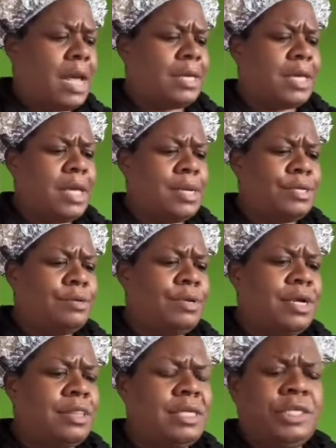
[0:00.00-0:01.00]
I can't do
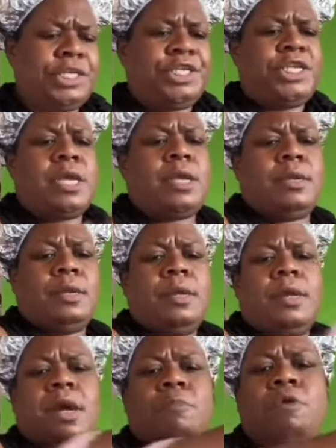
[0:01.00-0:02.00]
nothing. Shit.
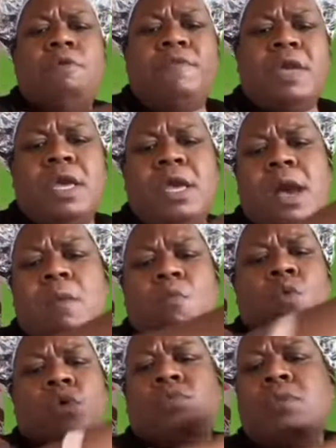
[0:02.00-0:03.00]
I'm over here.
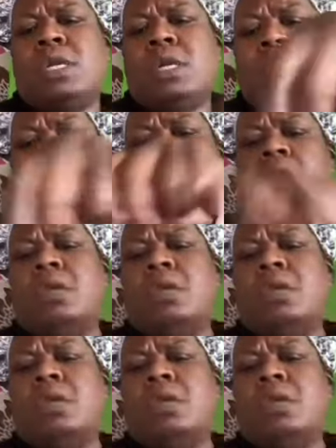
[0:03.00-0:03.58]
I'm wounded.